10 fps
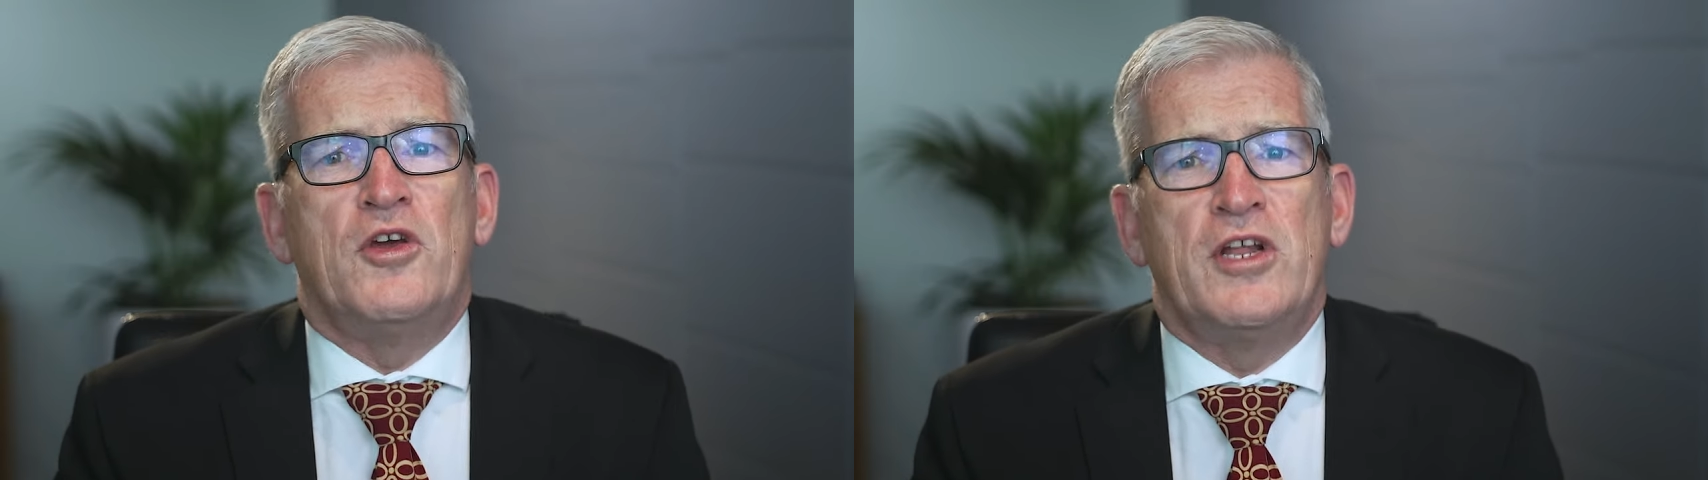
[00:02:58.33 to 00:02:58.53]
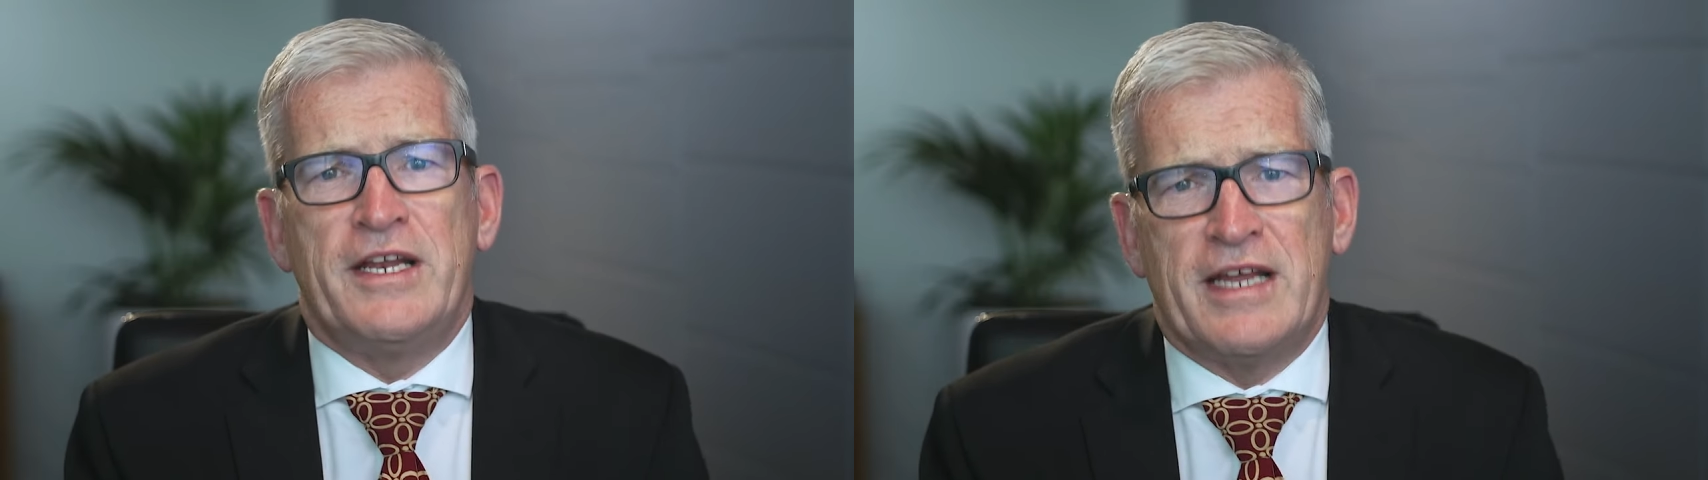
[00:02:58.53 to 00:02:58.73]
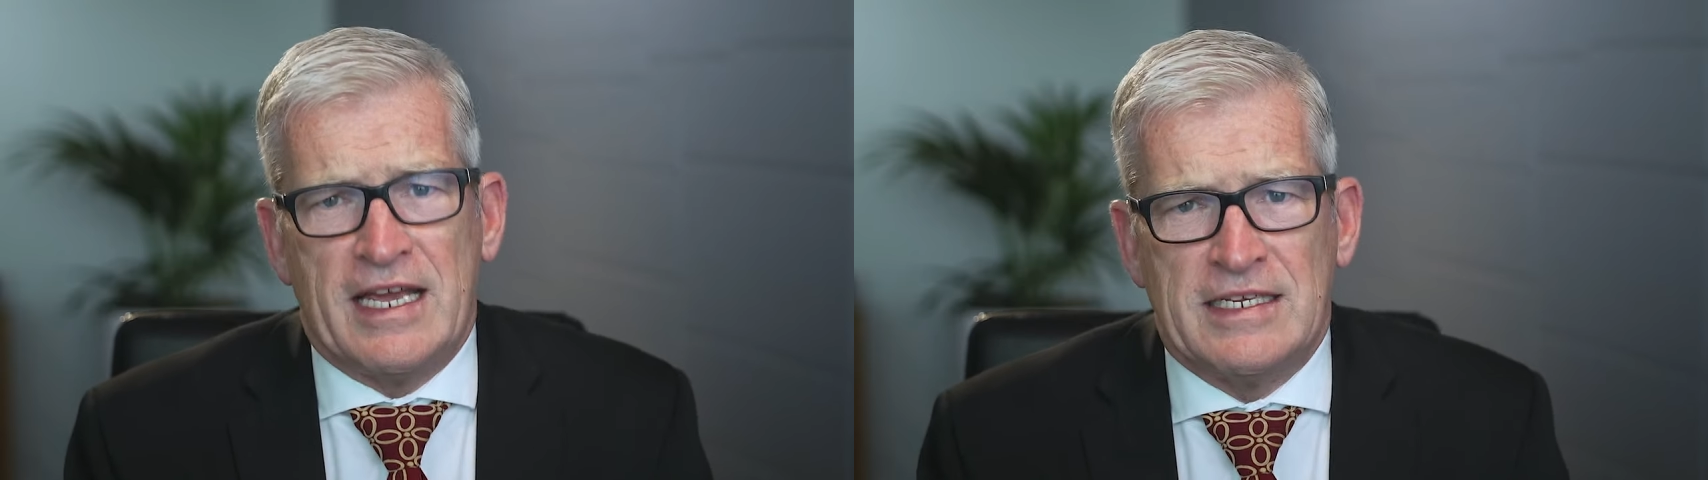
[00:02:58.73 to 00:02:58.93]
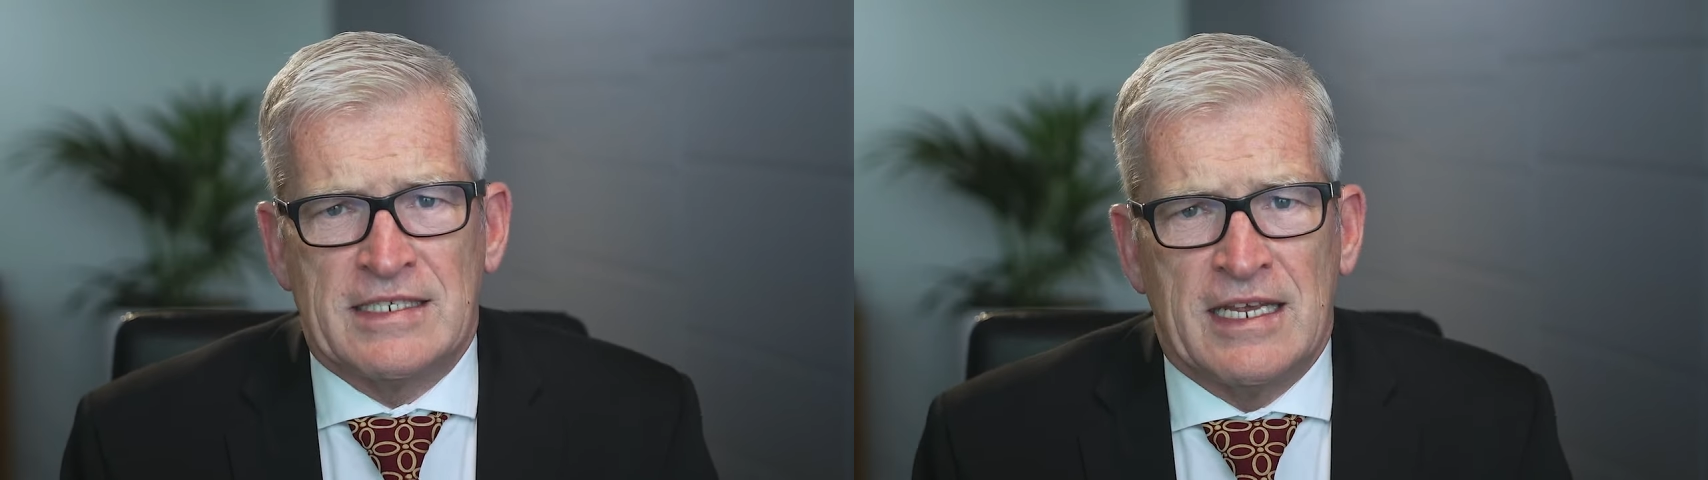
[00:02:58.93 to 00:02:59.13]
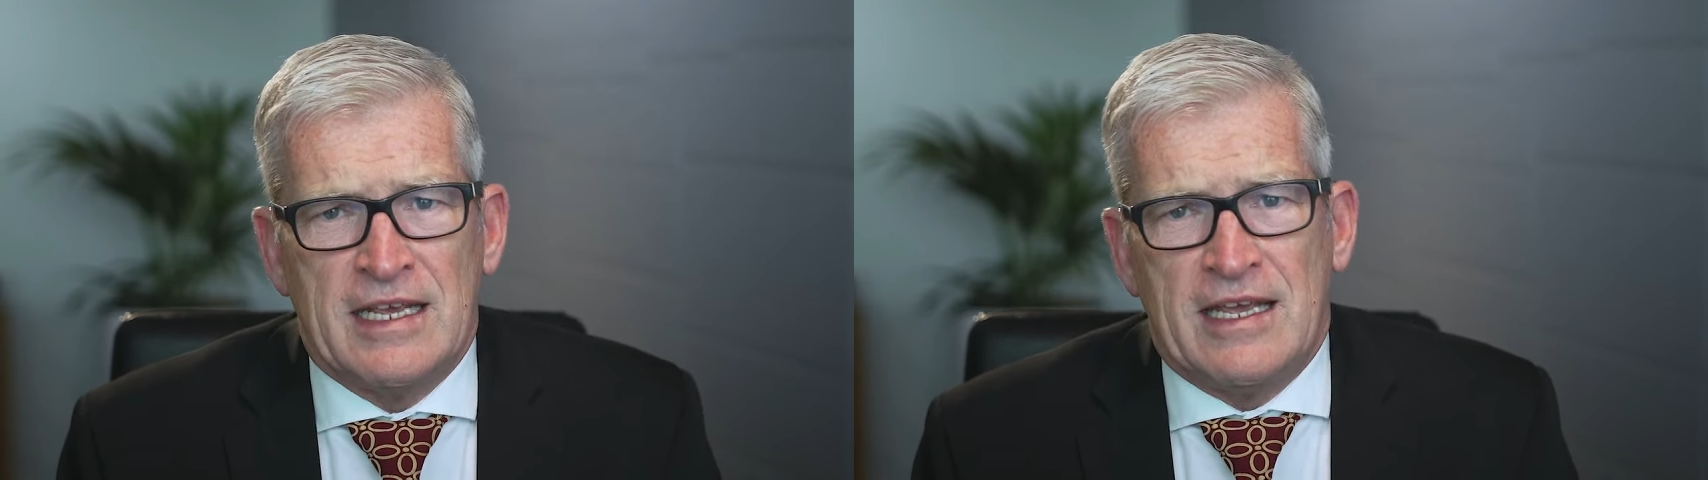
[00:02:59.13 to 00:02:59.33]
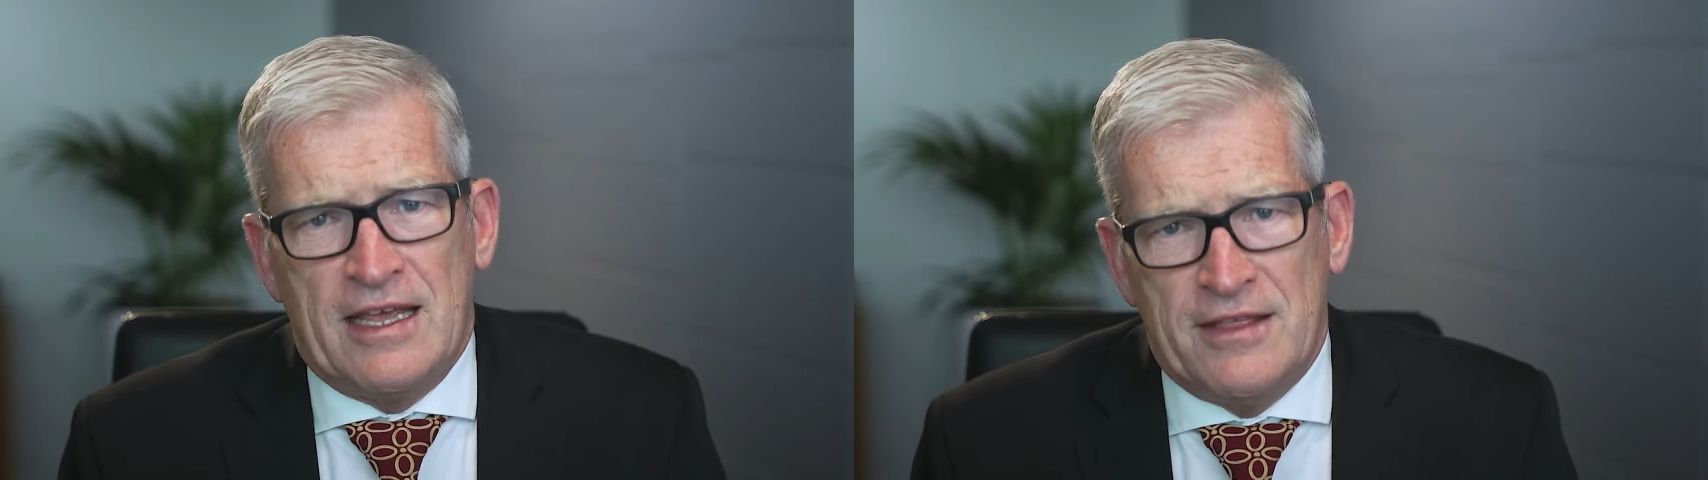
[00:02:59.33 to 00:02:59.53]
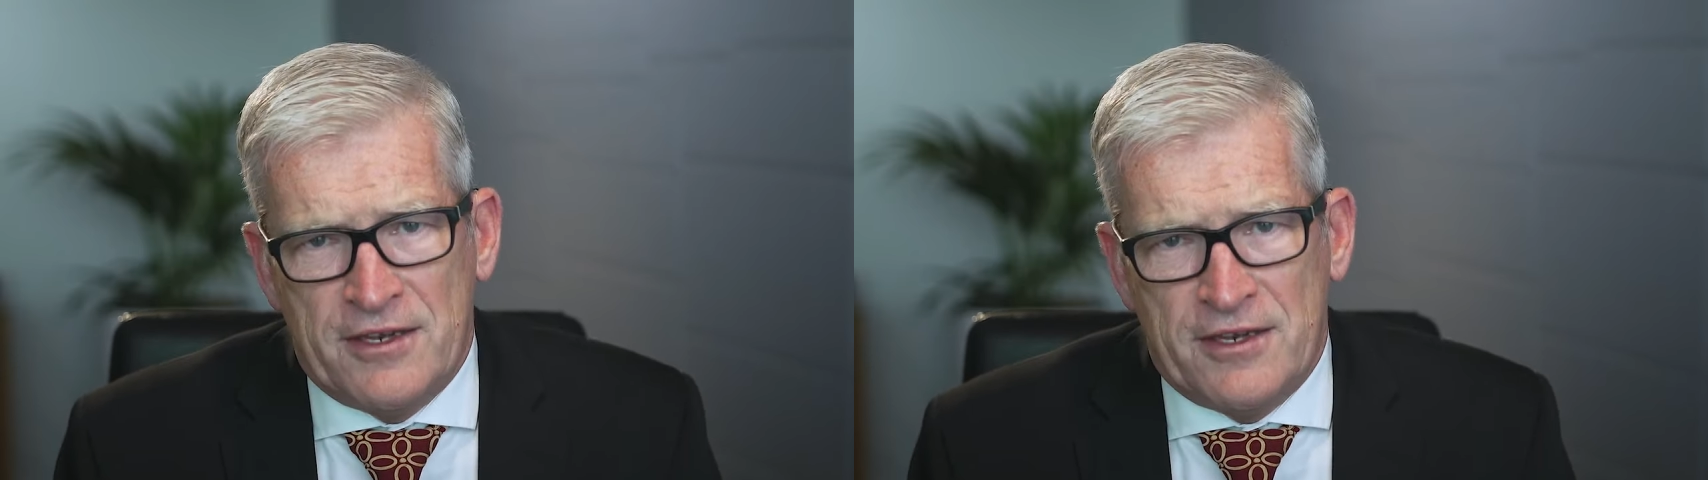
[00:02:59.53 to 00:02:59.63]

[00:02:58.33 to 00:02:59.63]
early days in the